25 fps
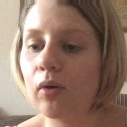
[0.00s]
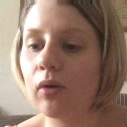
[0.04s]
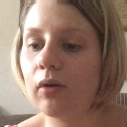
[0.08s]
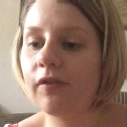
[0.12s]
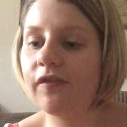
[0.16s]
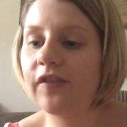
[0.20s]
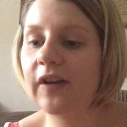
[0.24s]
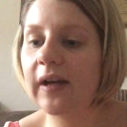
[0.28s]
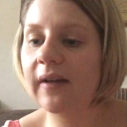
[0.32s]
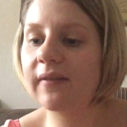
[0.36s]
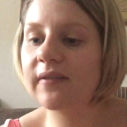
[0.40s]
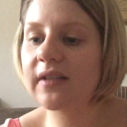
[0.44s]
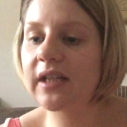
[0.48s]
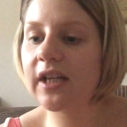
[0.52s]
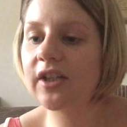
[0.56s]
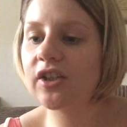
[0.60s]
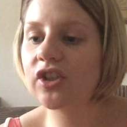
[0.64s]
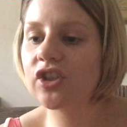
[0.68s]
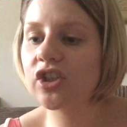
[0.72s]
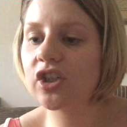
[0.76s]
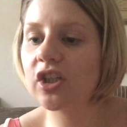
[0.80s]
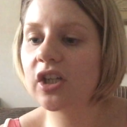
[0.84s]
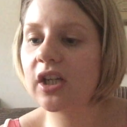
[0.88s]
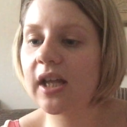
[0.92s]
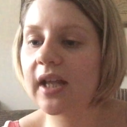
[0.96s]
or
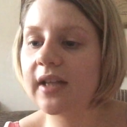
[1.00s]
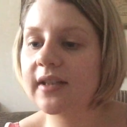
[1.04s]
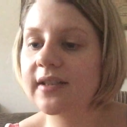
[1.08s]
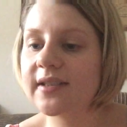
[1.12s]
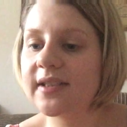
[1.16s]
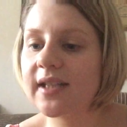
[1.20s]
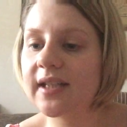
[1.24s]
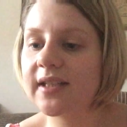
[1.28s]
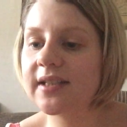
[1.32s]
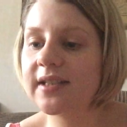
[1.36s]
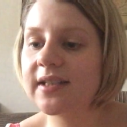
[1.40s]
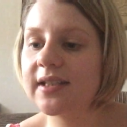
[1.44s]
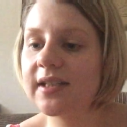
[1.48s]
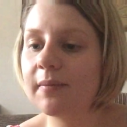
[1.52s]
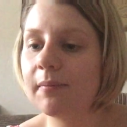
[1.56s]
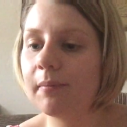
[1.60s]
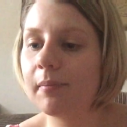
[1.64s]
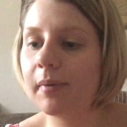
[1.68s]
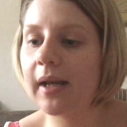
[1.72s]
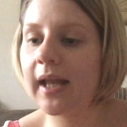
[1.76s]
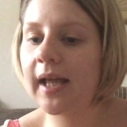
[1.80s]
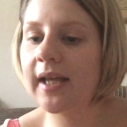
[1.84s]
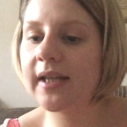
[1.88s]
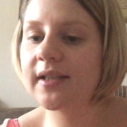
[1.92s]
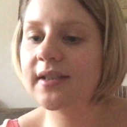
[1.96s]
foundation and set it in
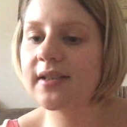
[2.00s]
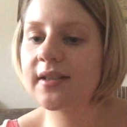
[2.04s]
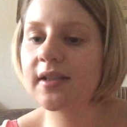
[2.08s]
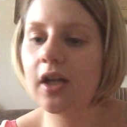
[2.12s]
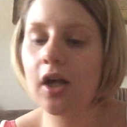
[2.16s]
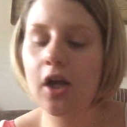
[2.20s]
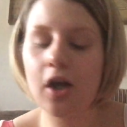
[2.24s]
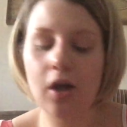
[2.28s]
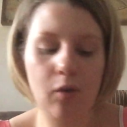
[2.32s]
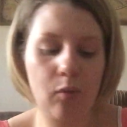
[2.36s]
place,